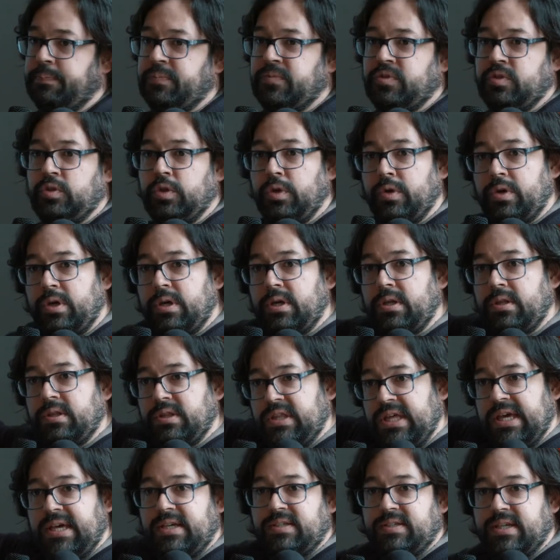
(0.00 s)
took
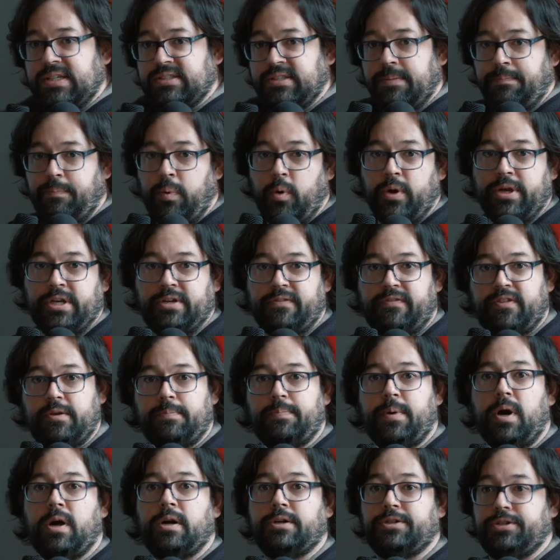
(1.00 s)
this as a point of
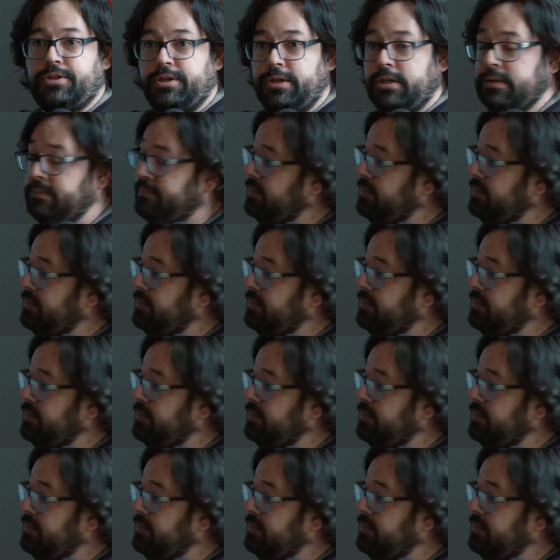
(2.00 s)
departure.